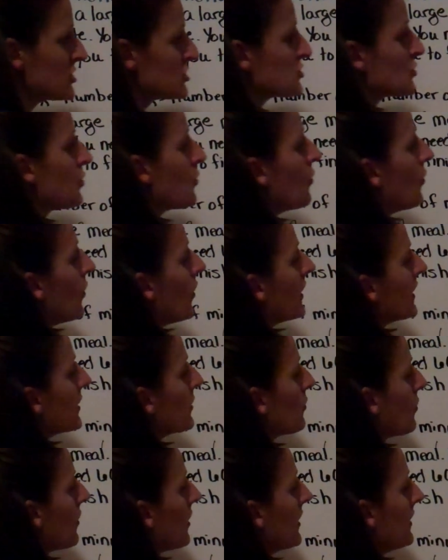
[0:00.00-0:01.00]

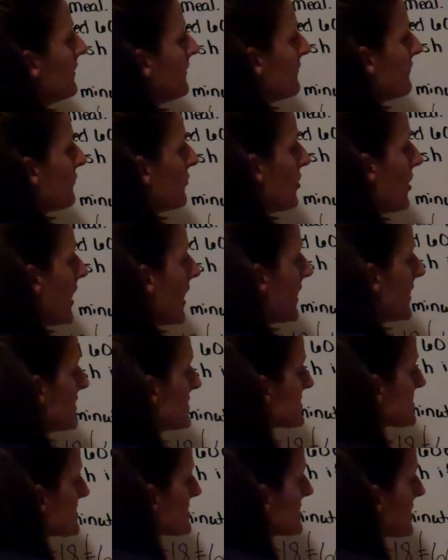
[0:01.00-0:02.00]
21 for
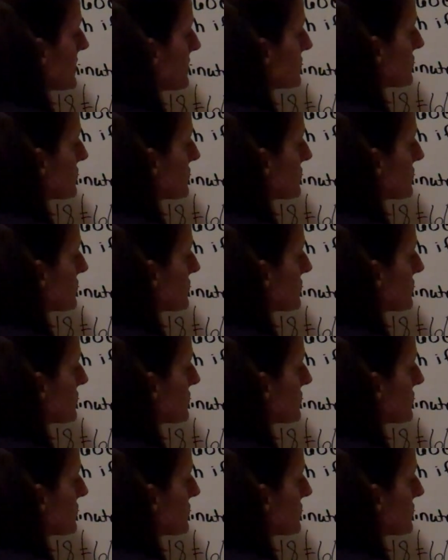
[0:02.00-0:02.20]
x, so